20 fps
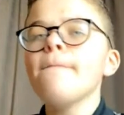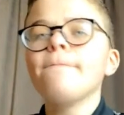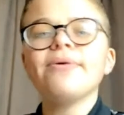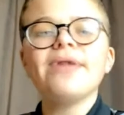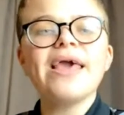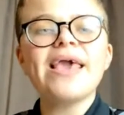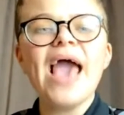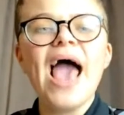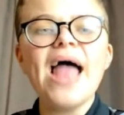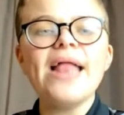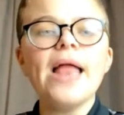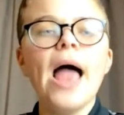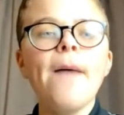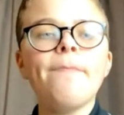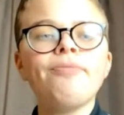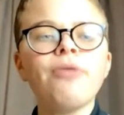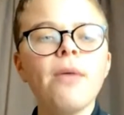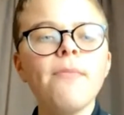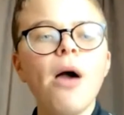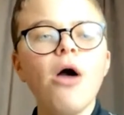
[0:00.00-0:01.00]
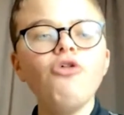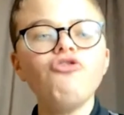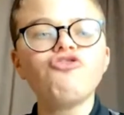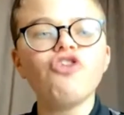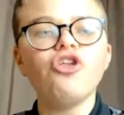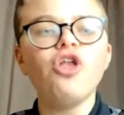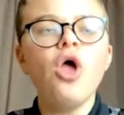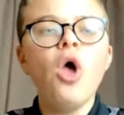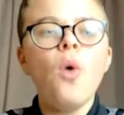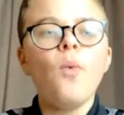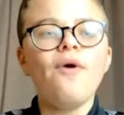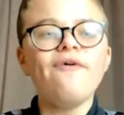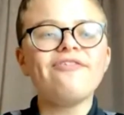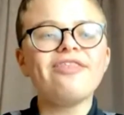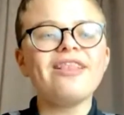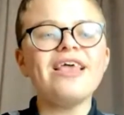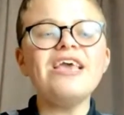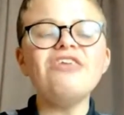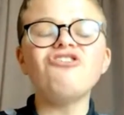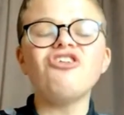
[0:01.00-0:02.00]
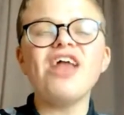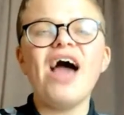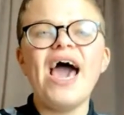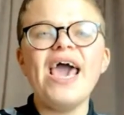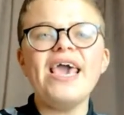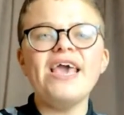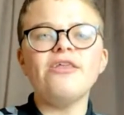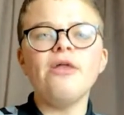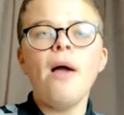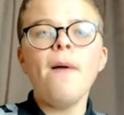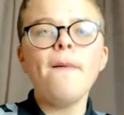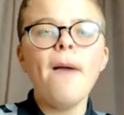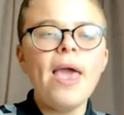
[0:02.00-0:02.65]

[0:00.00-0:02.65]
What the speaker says: But again, a promotion with Leeds United.